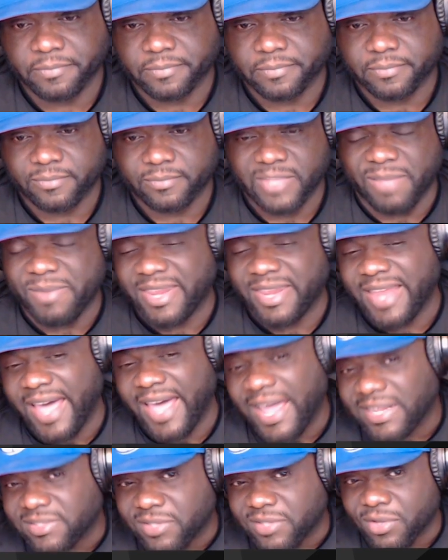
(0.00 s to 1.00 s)
I mean,
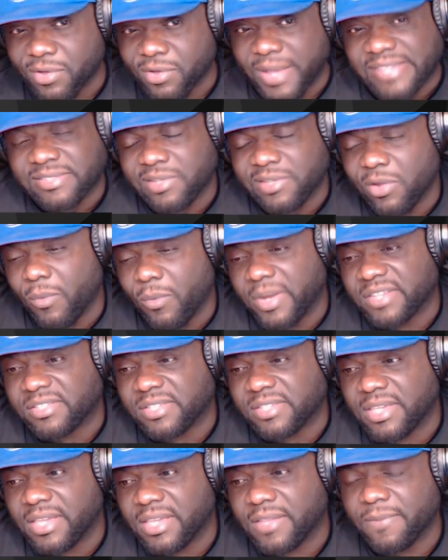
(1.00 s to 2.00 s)
I do. I still want to
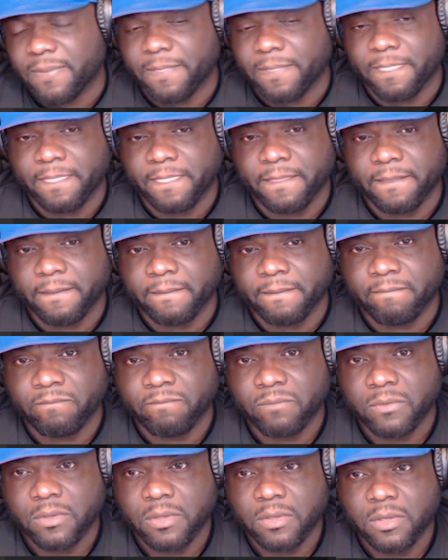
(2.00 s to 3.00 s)
see it.
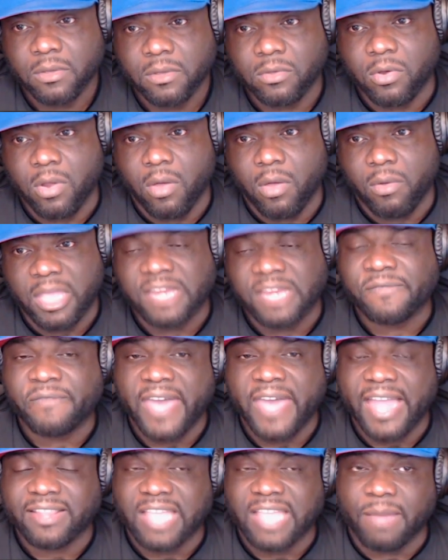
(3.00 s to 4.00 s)
In
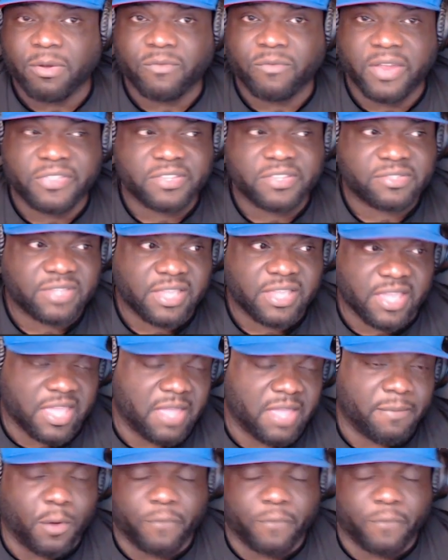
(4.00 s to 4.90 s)
fact, I would rather see him over